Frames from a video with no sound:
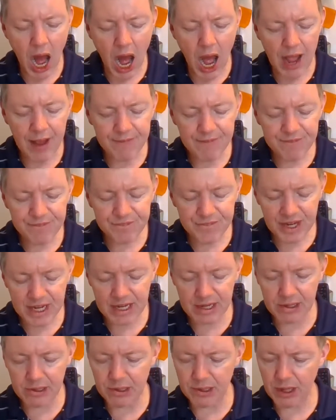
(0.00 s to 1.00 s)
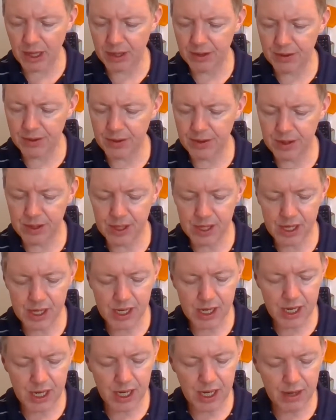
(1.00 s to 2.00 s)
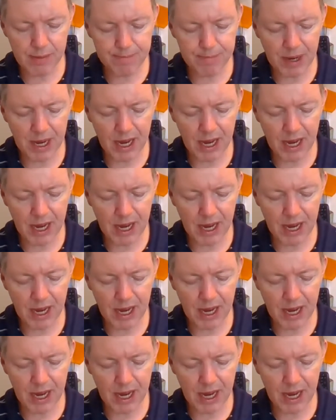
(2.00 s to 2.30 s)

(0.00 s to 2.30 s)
I feel the